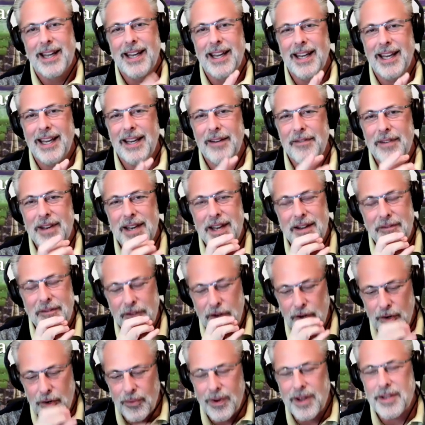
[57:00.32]
Even if
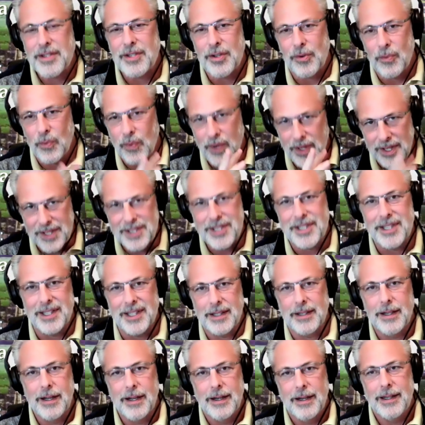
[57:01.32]
you're Russell Wilson,
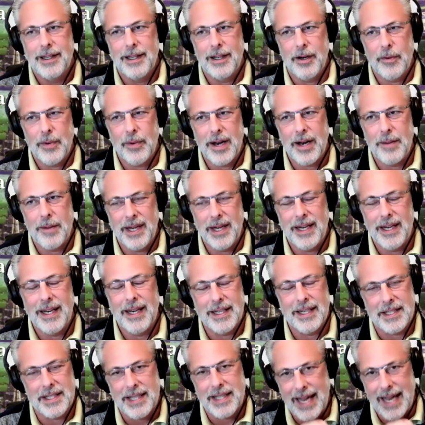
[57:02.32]
you know what I mean?
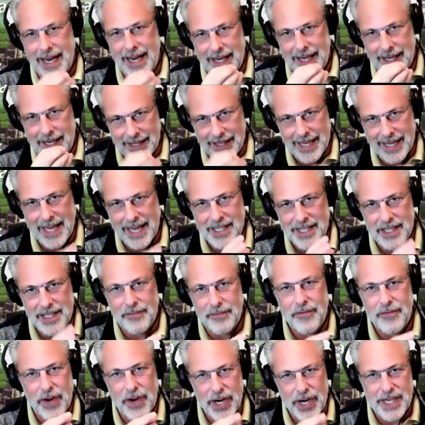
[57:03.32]
It's like that's a
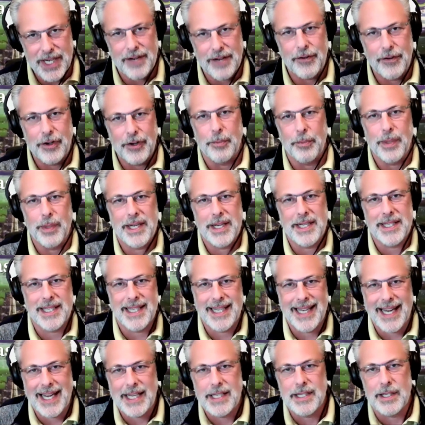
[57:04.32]
very difficult place to
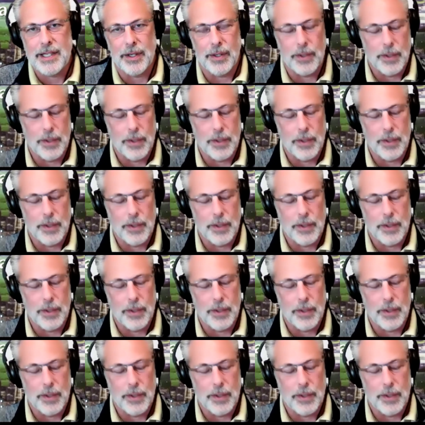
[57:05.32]
get to.